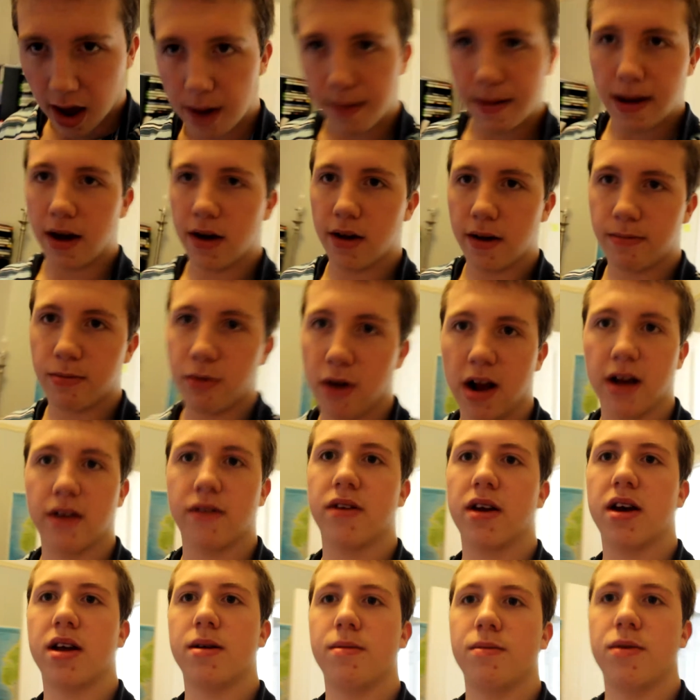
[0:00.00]
I'm out of
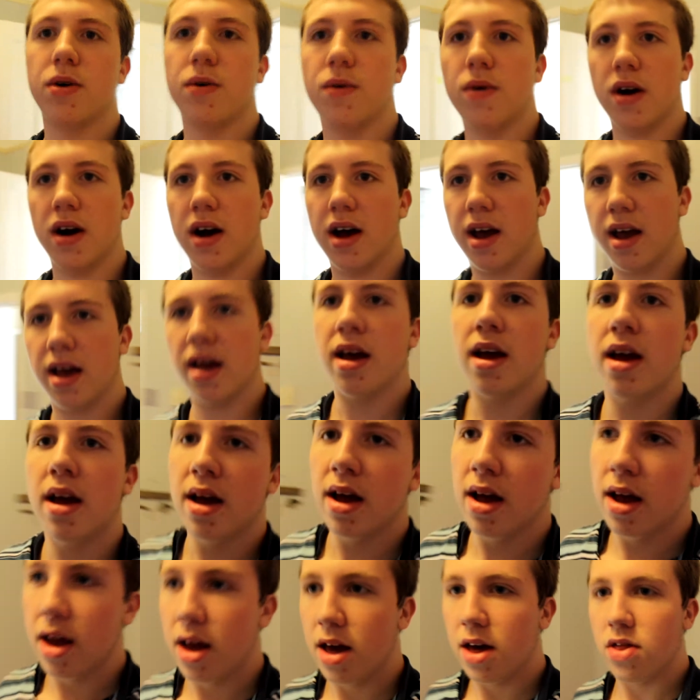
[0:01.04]
breath. I don't know why.
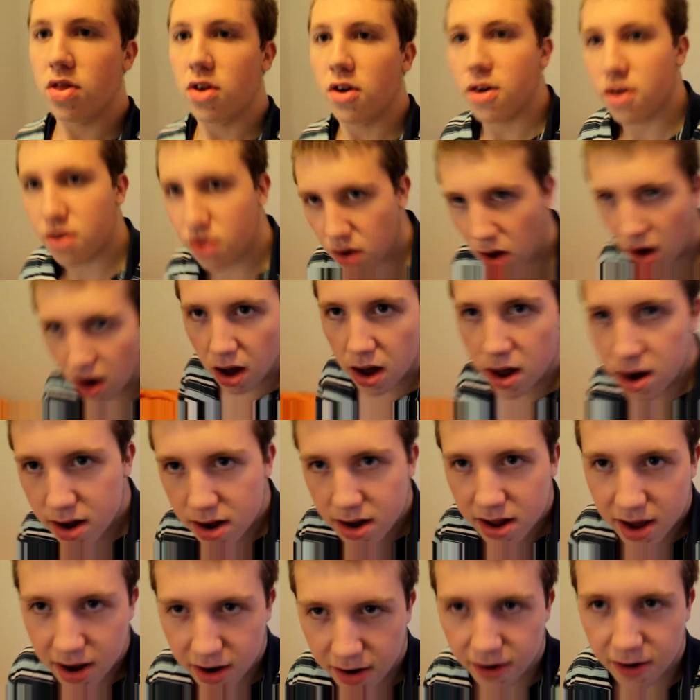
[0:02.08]
Either it's hot
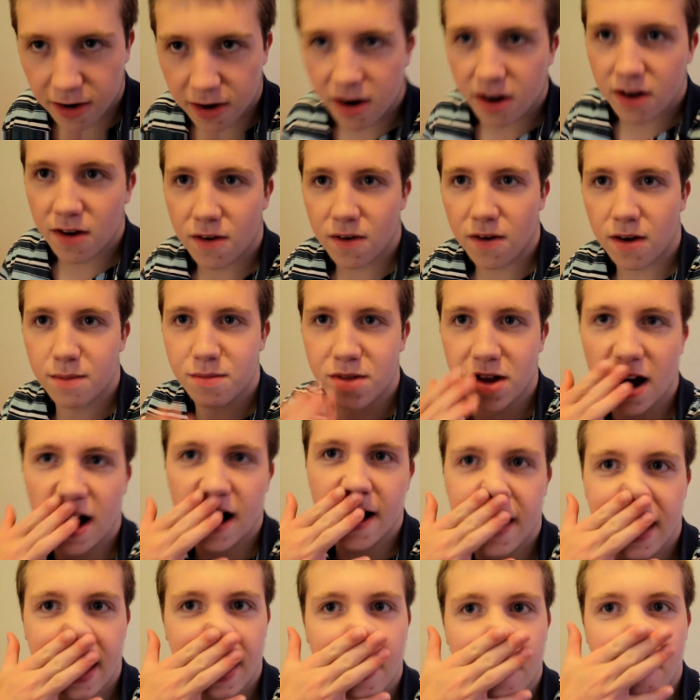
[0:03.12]
in here or I'm
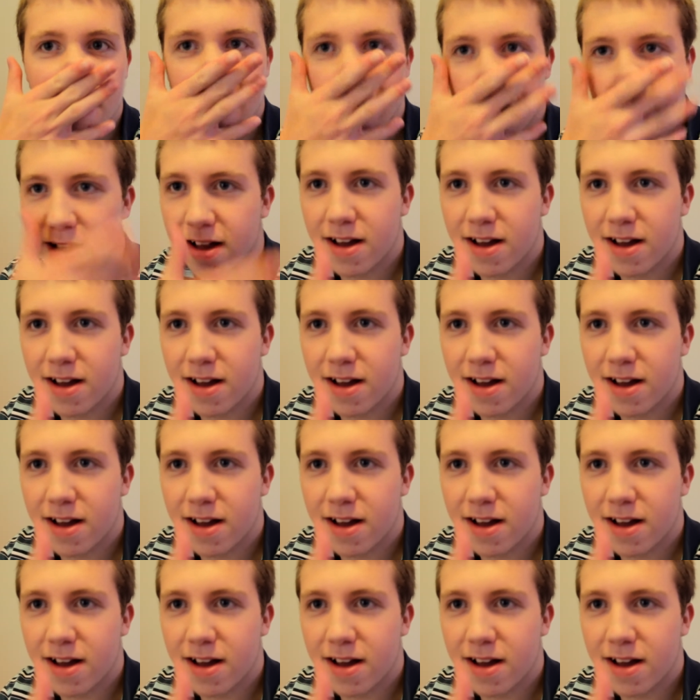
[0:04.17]
tired out.